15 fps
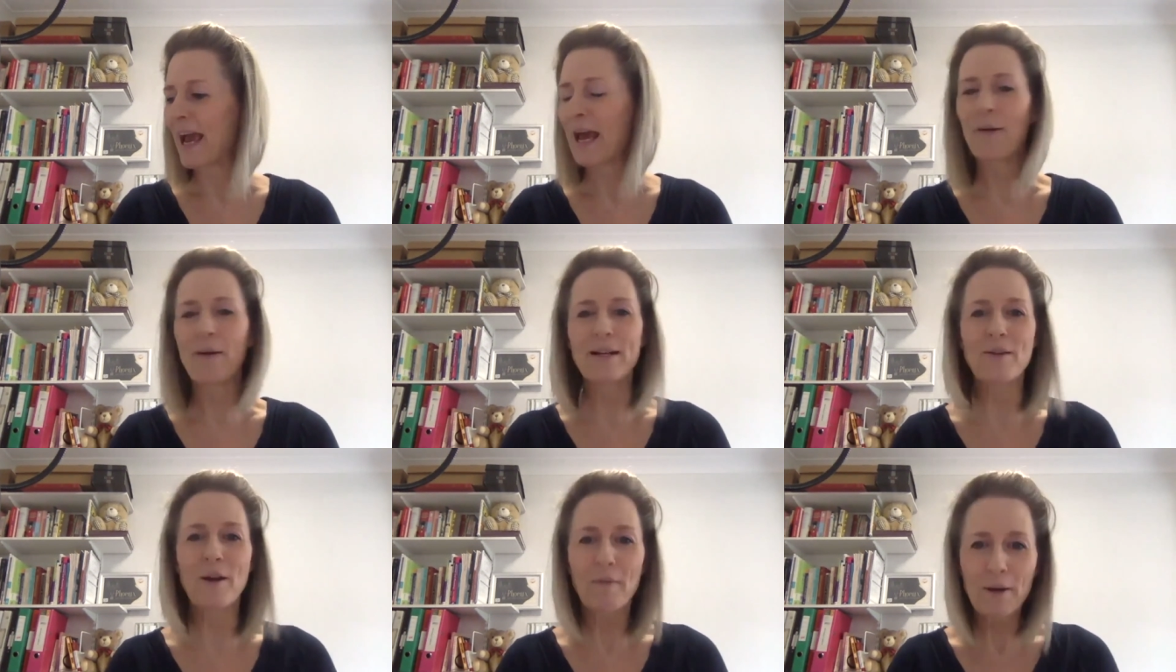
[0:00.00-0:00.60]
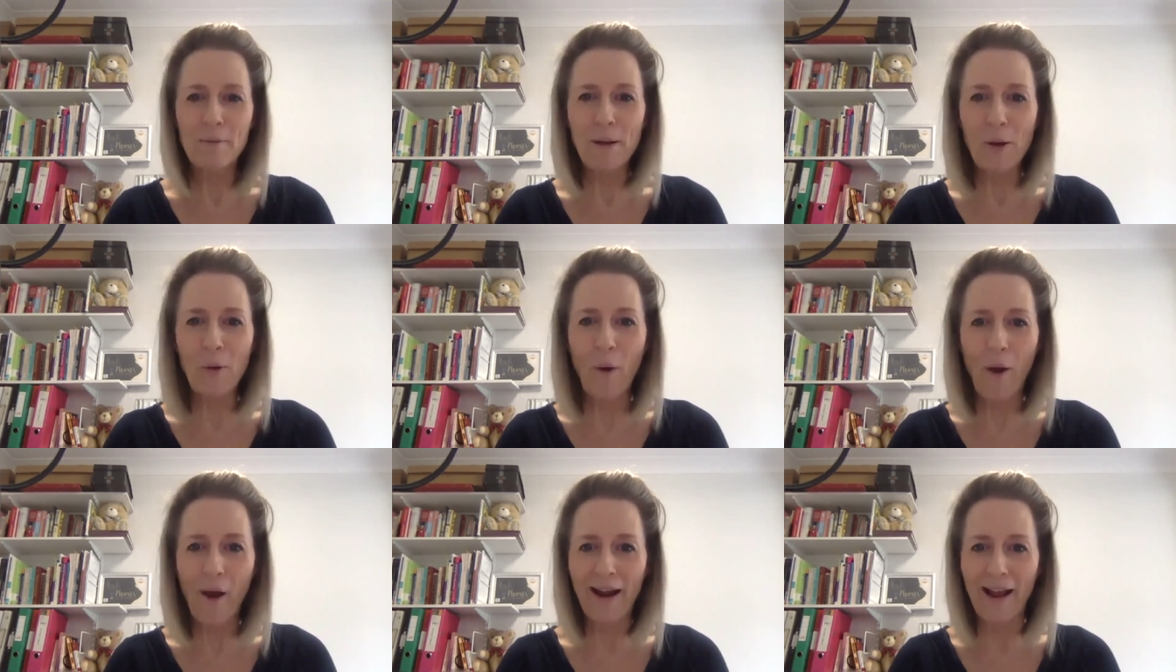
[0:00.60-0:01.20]
Anyway, so I'm going to be
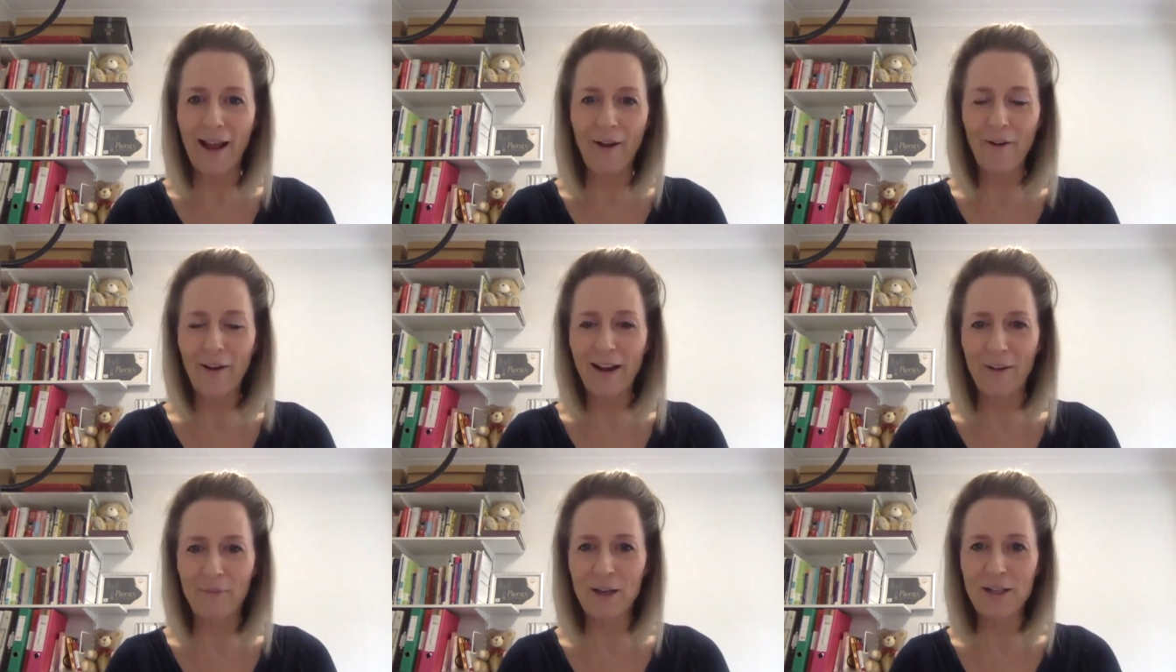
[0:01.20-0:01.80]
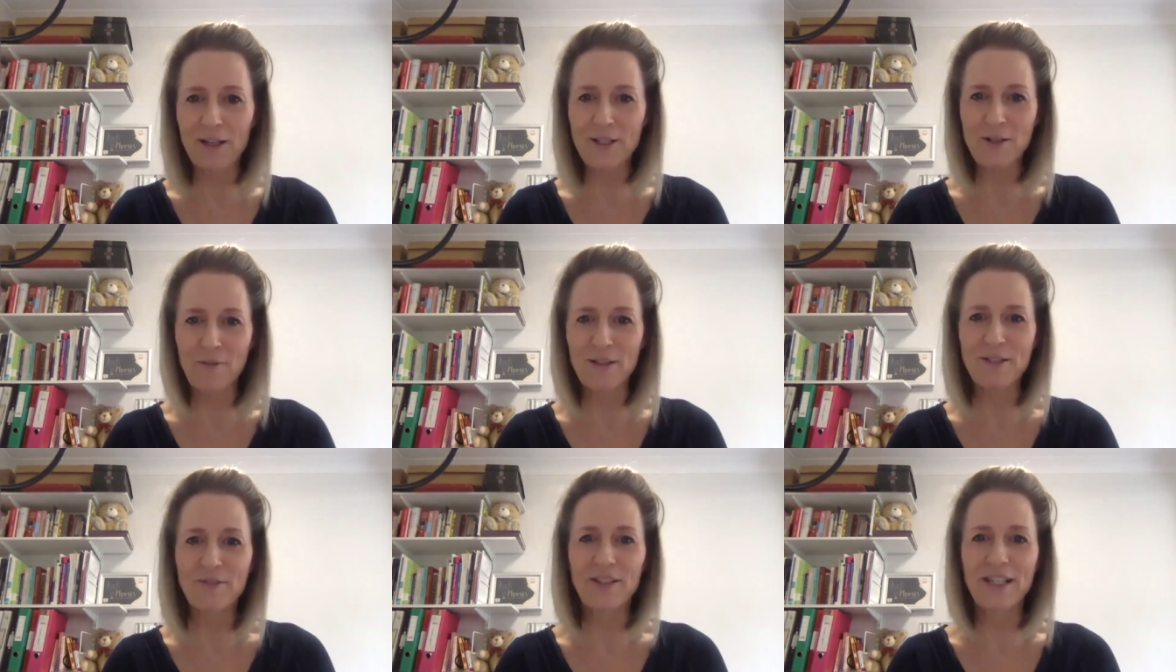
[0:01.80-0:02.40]
quiet now and I'm going to stop
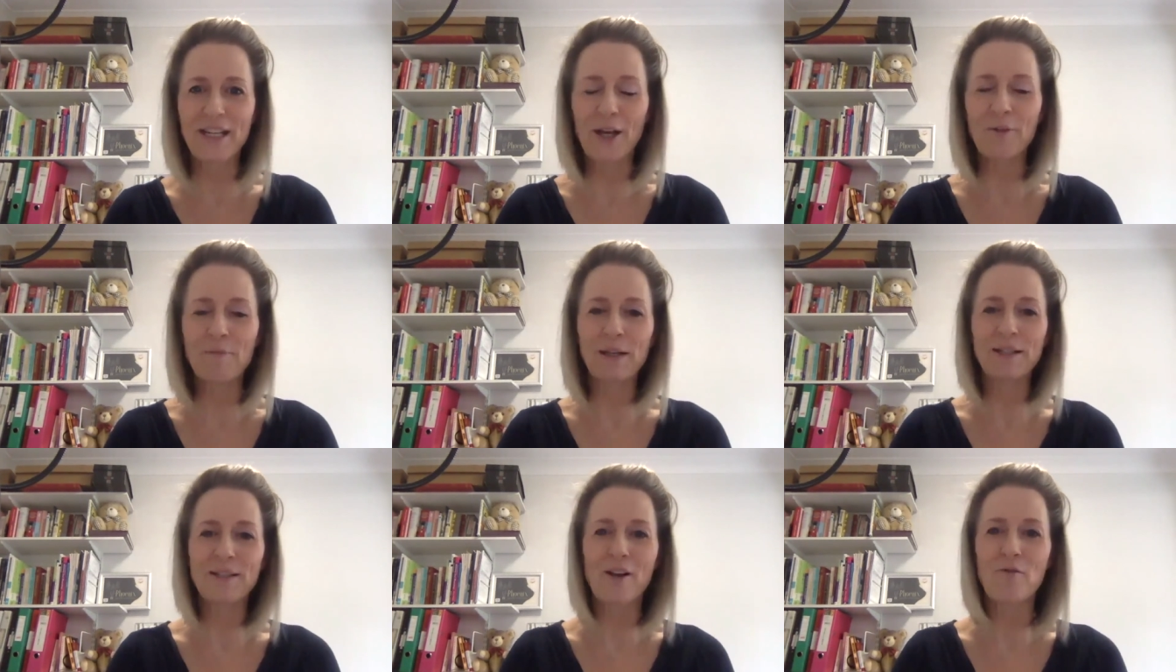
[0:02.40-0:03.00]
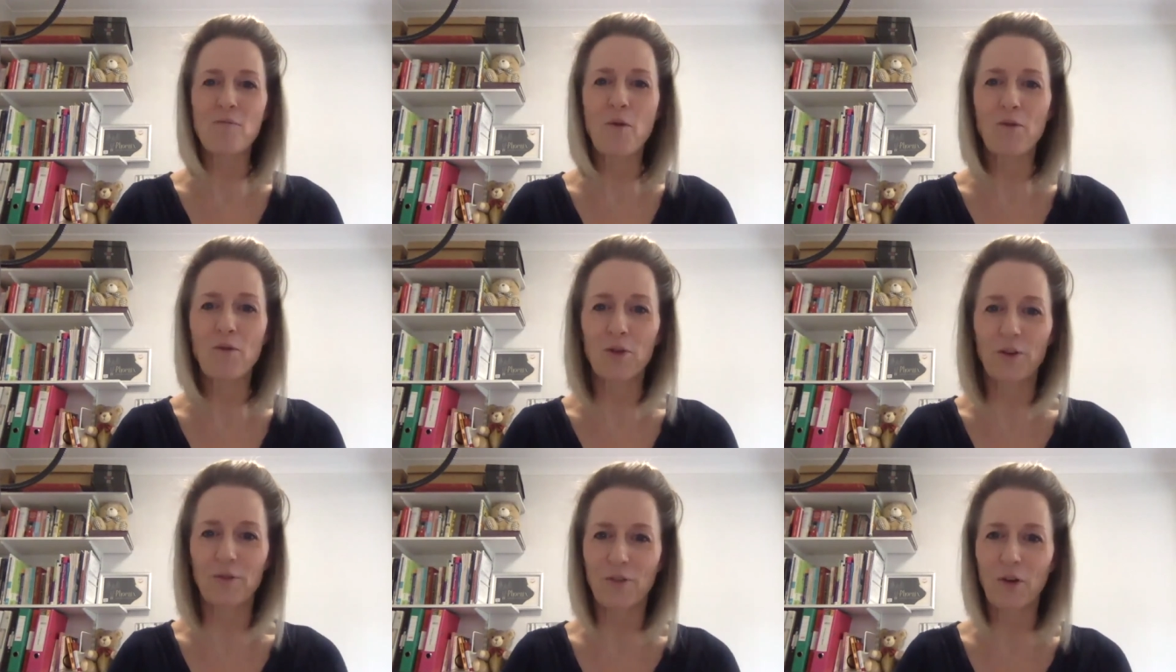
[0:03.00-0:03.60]
this video because I've
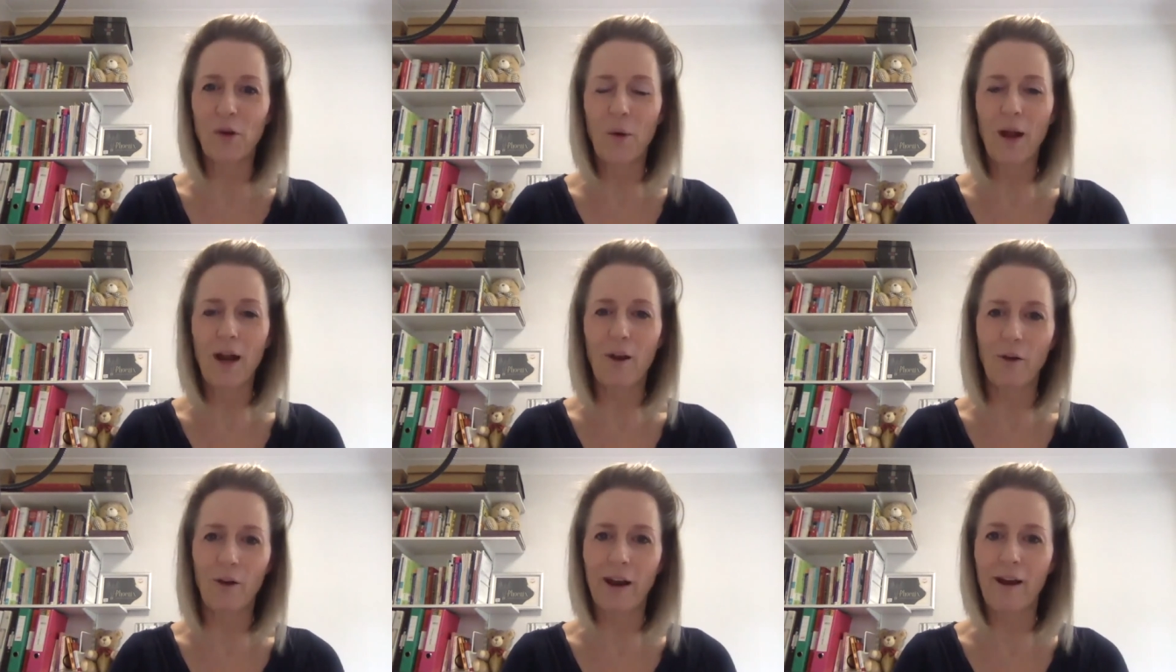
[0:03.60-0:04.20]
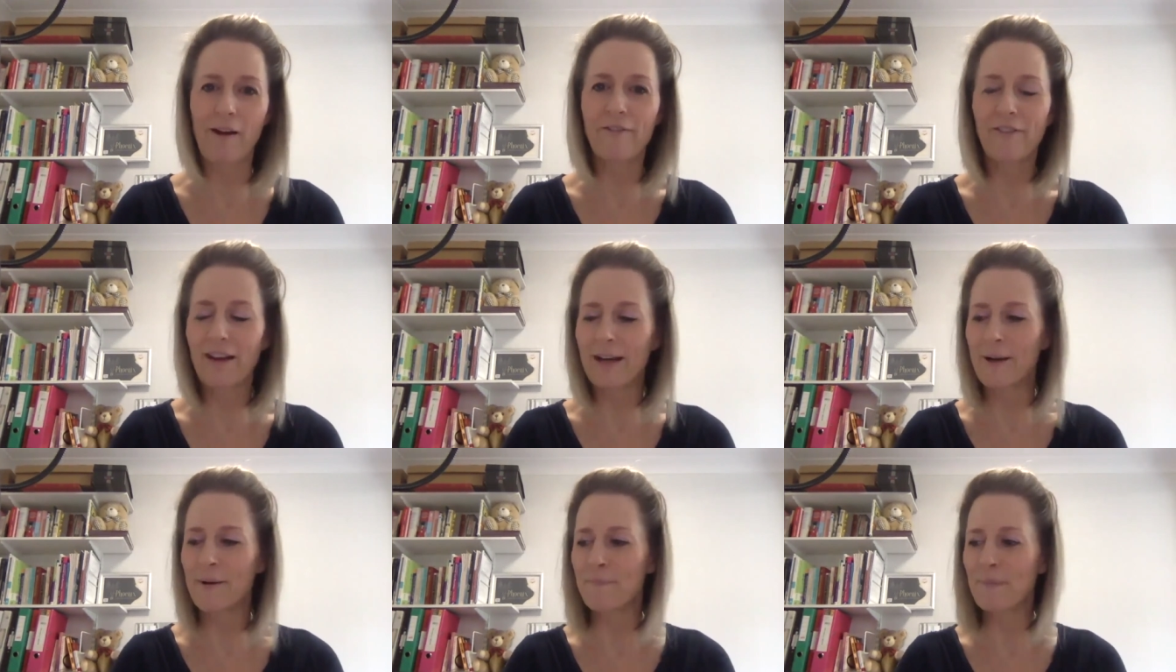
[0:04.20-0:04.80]
waffled on for quite long enough,
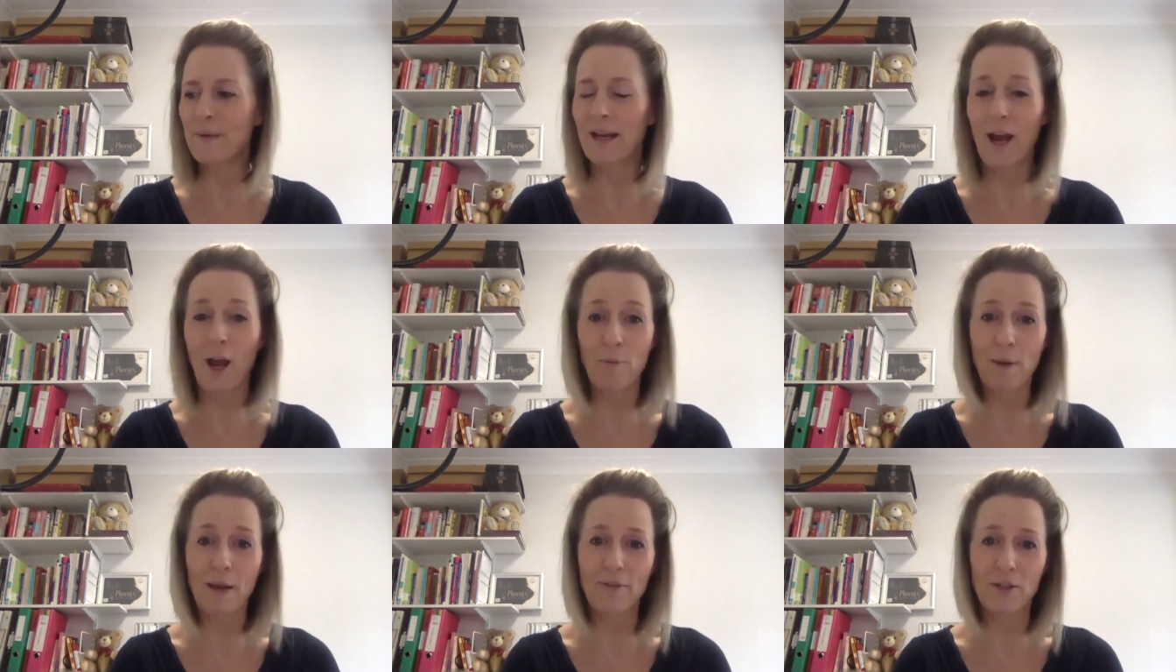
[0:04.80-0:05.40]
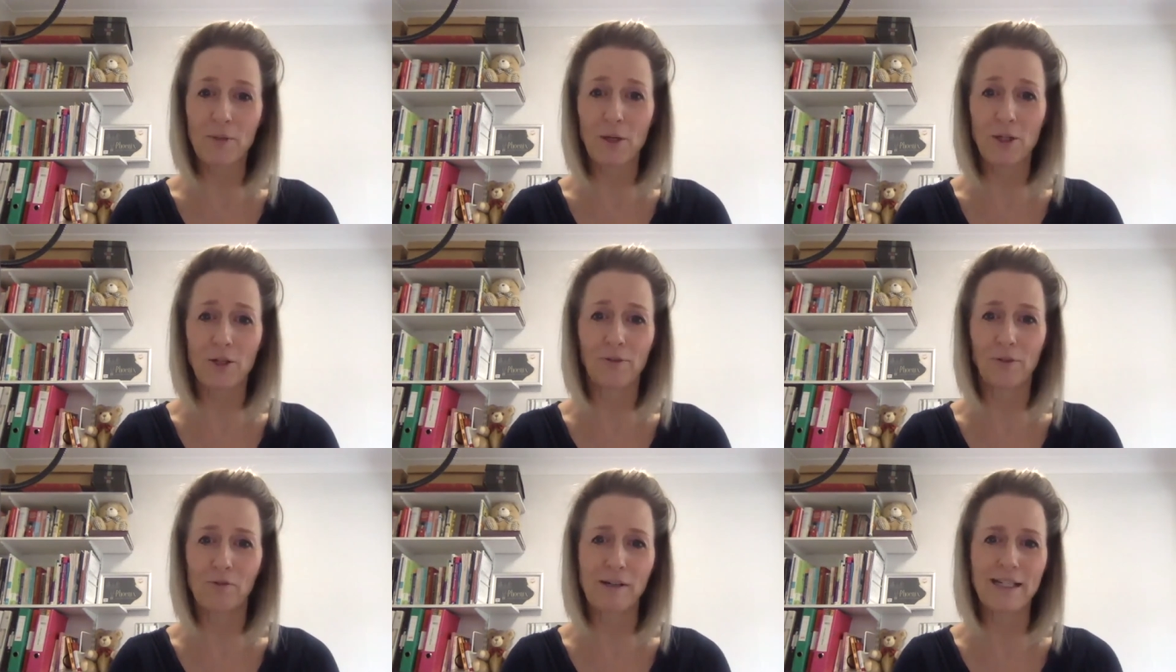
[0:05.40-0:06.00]
and I hope you haven't switched
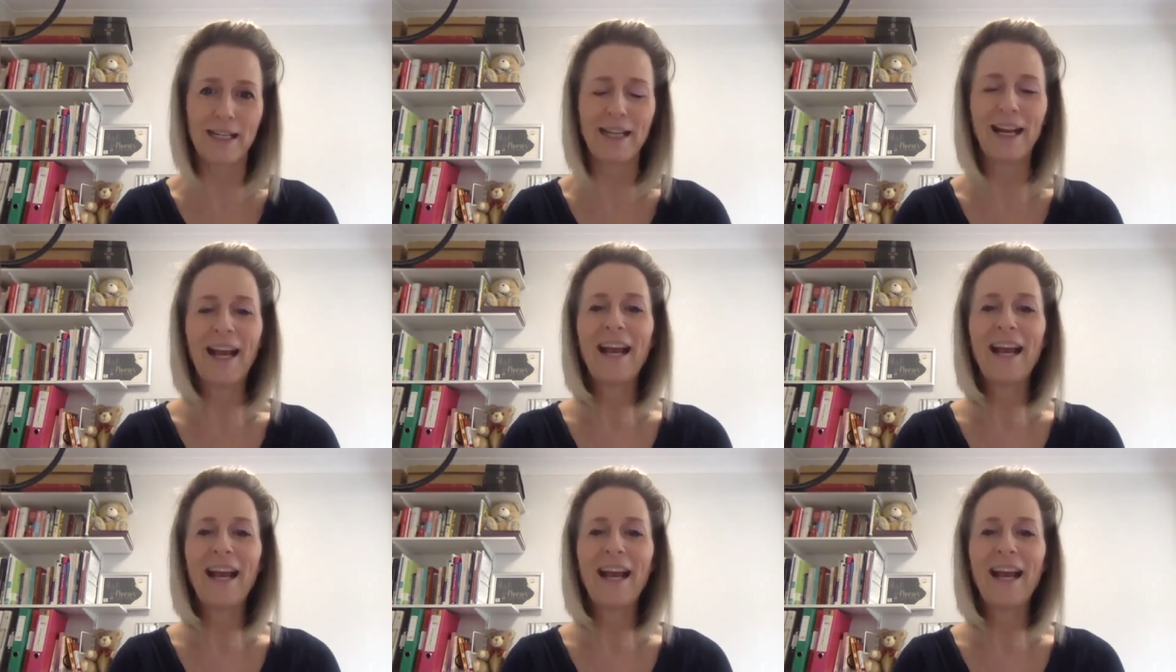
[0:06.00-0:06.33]
off already.